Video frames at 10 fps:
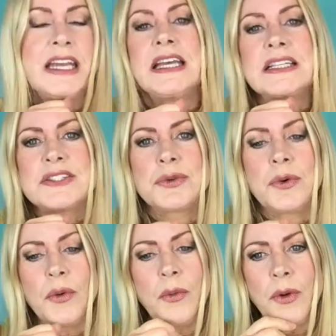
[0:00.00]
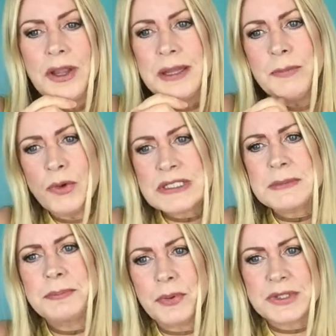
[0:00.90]
So the most
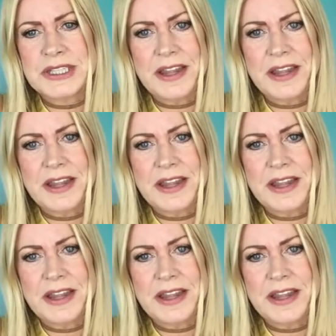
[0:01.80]
important